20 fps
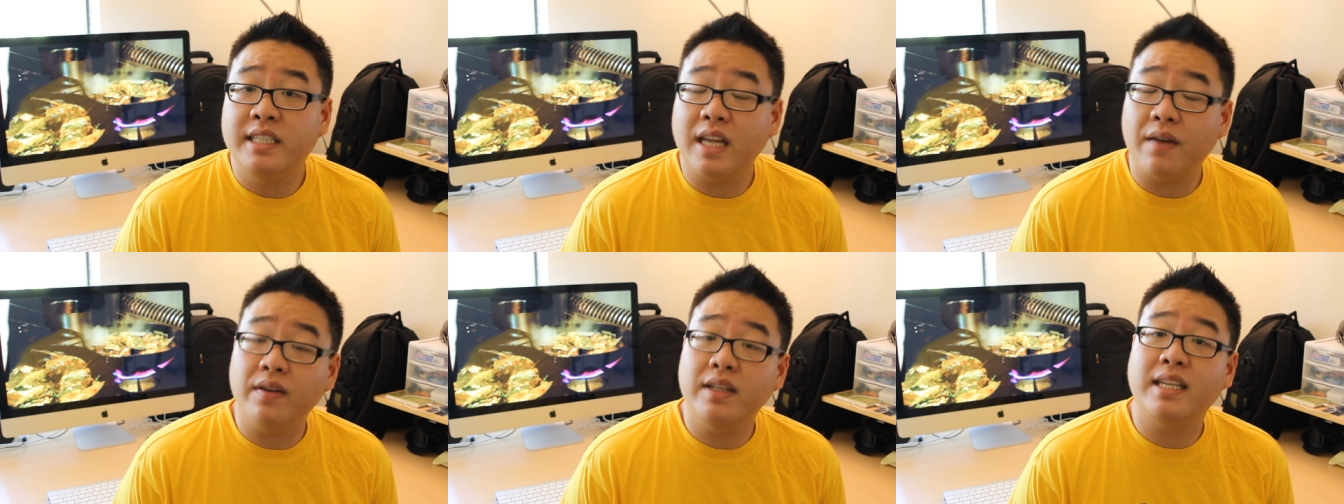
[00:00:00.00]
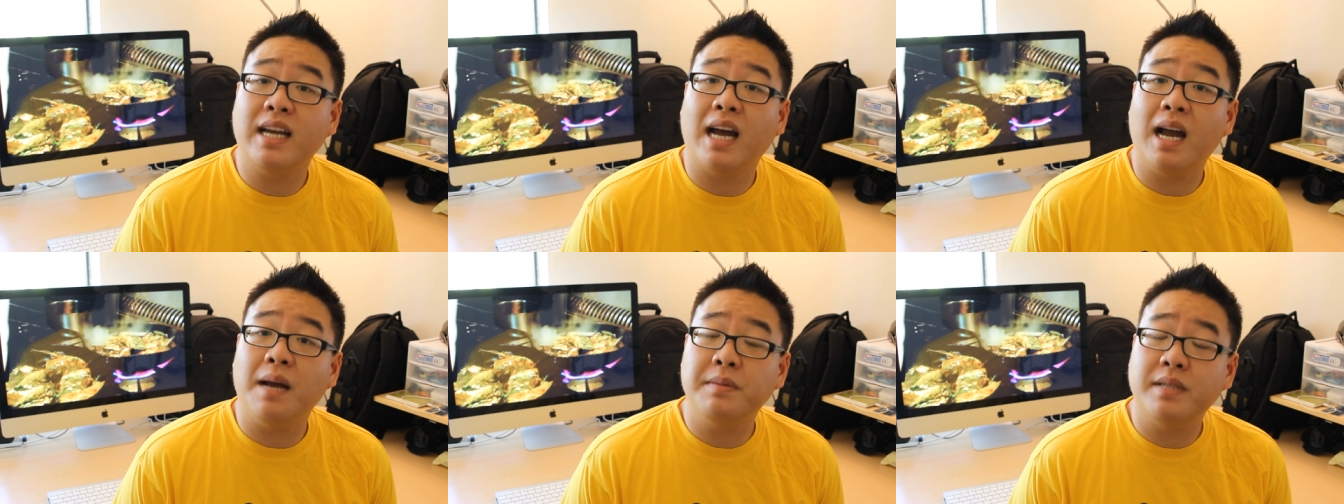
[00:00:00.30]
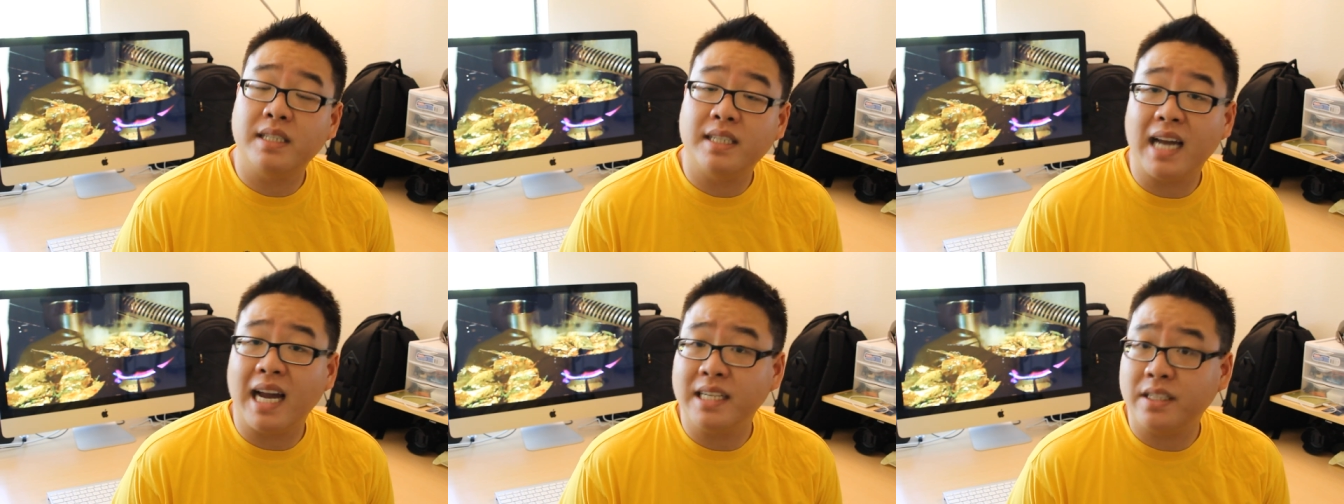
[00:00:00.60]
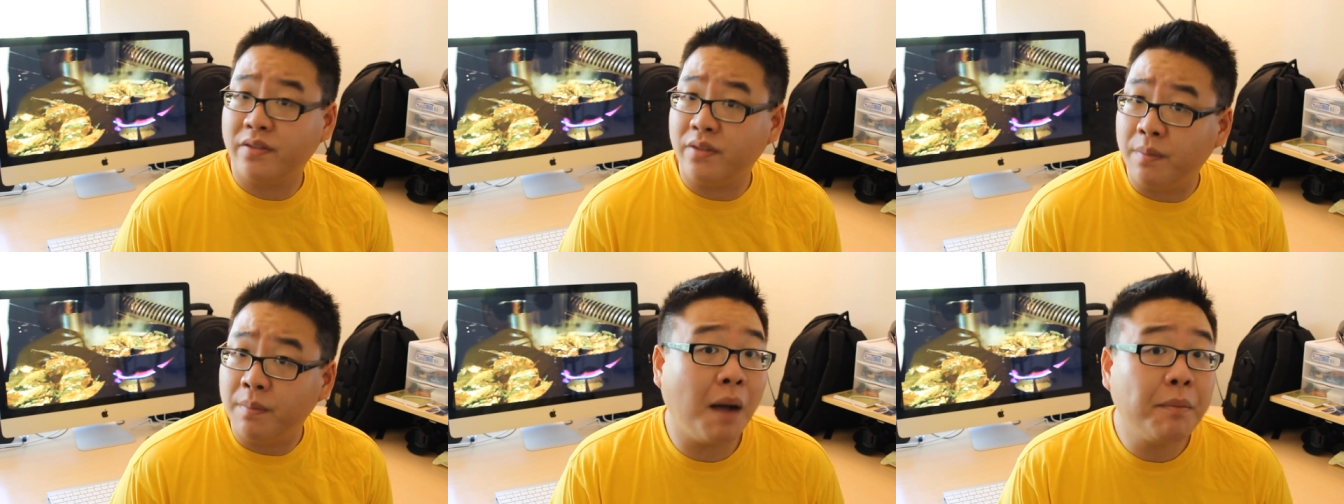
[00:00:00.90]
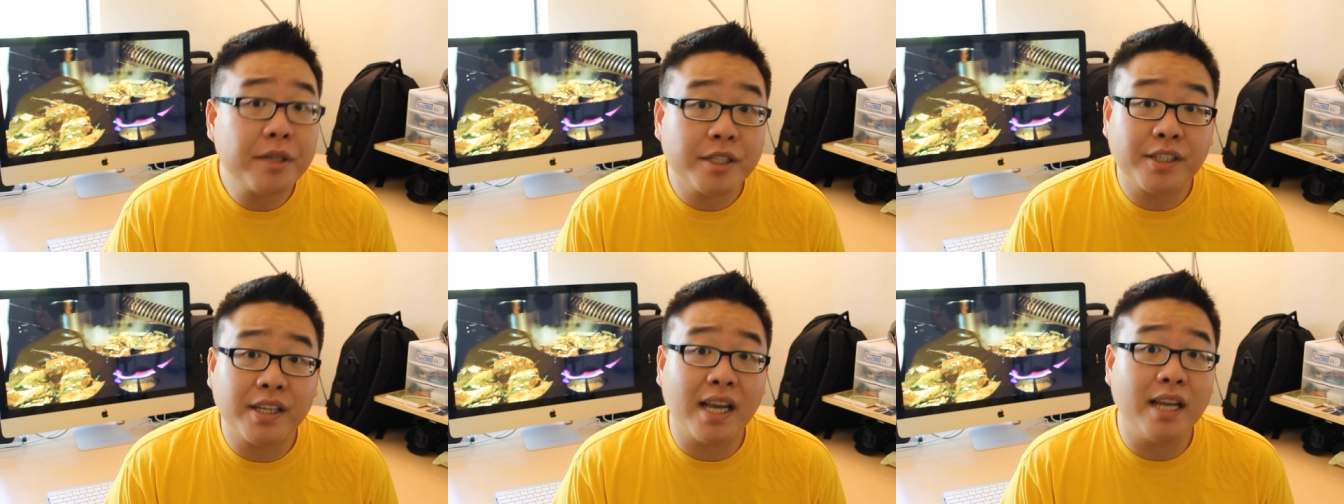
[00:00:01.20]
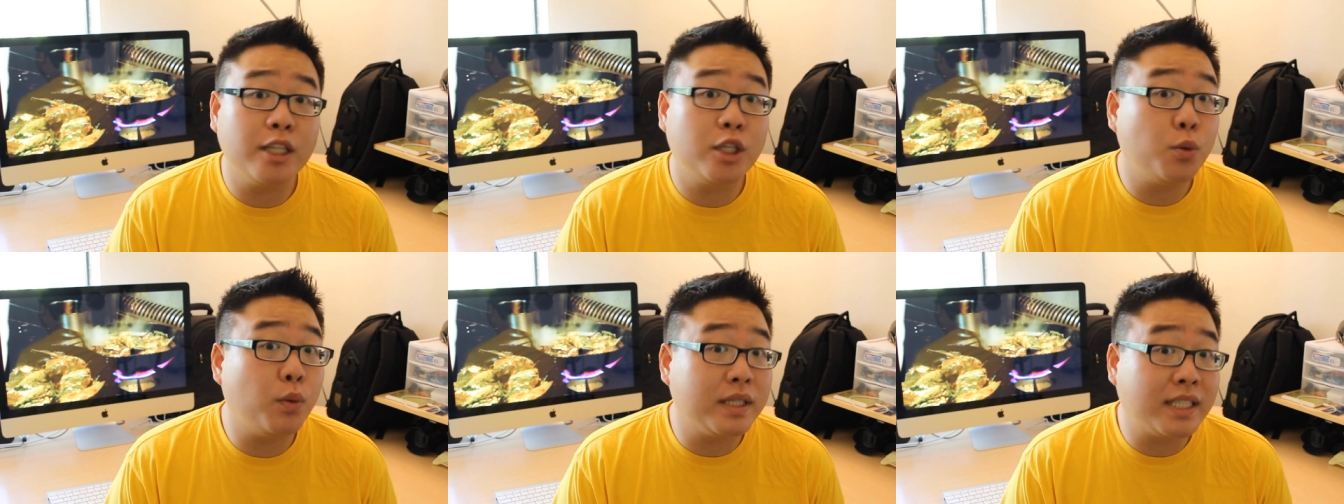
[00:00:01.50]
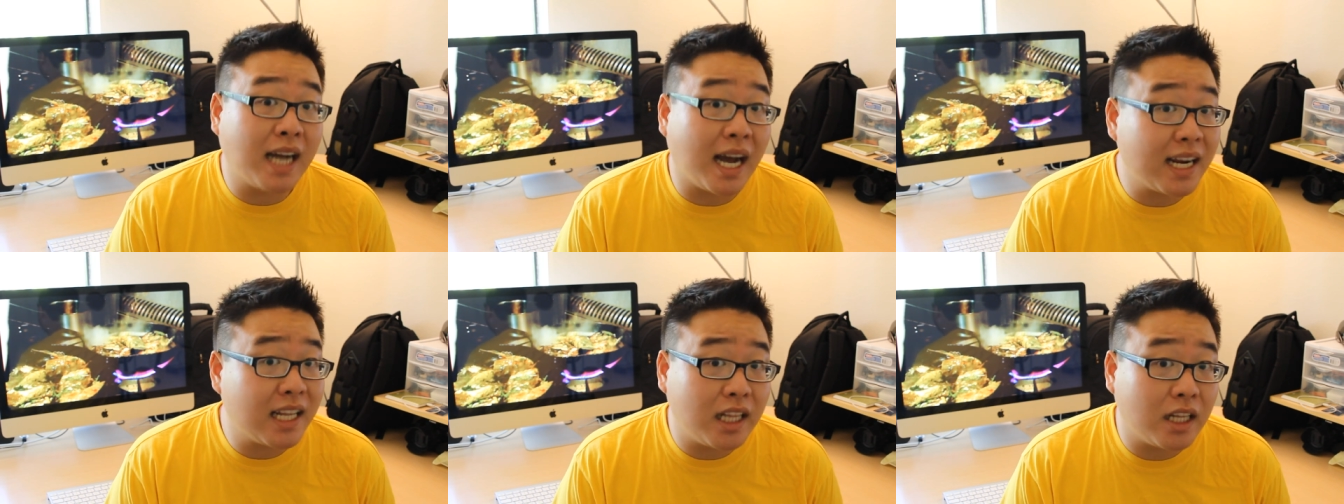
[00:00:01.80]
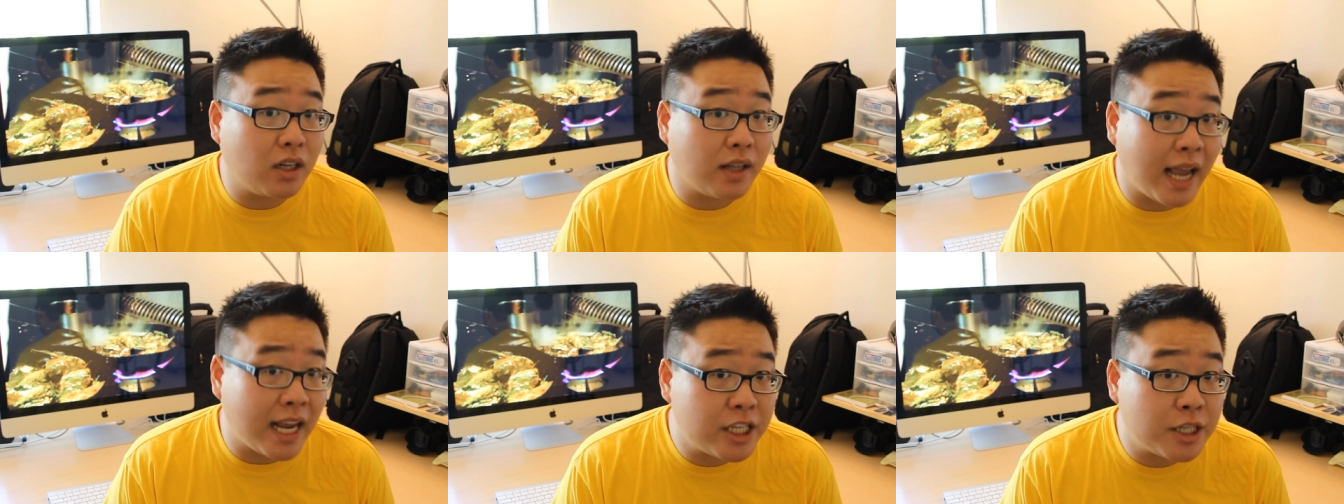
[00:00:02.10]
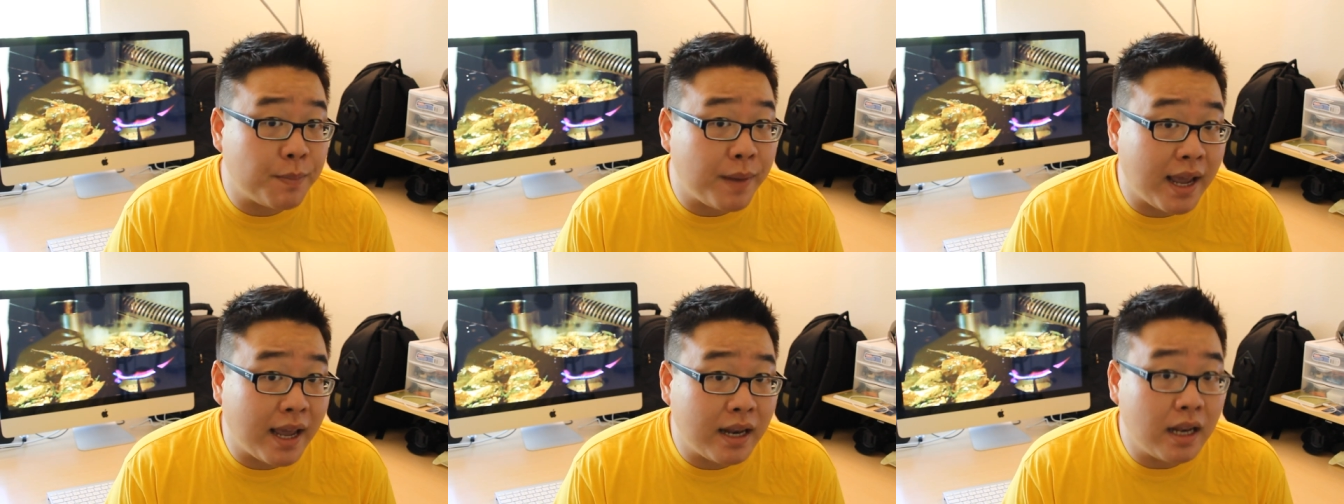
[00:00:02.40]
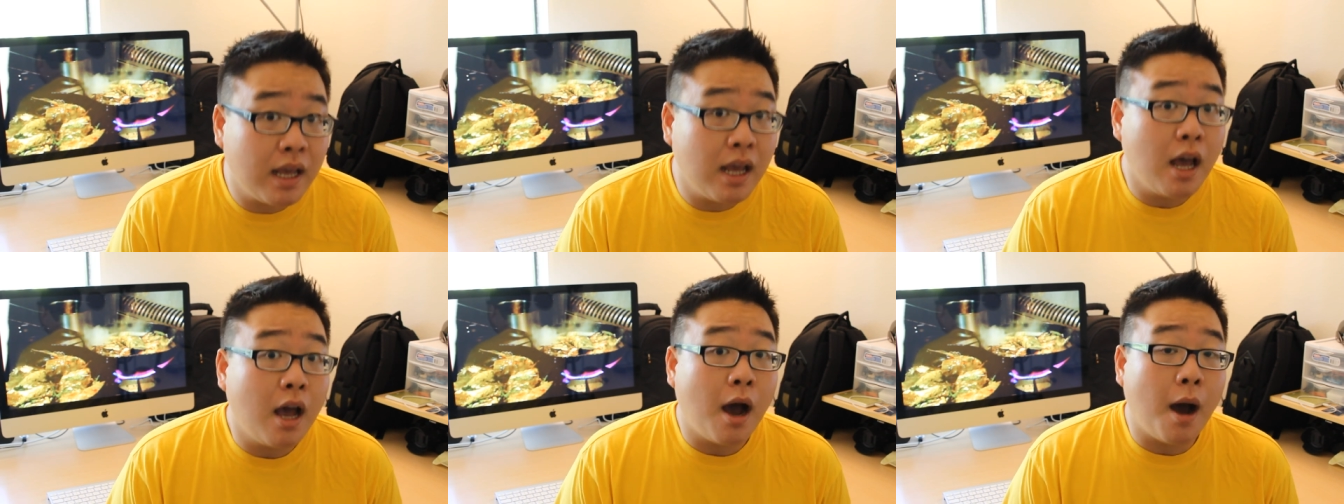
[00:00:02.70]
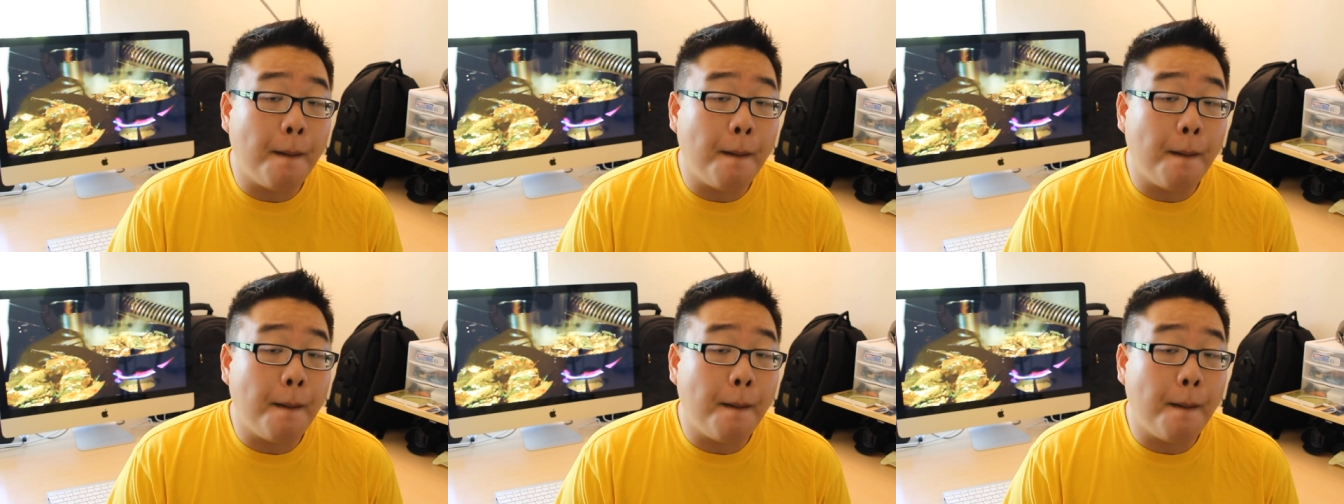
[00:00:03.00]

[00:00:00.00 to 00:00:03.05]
seven times the size of them. I'm just saying, to a tiny little Asian man,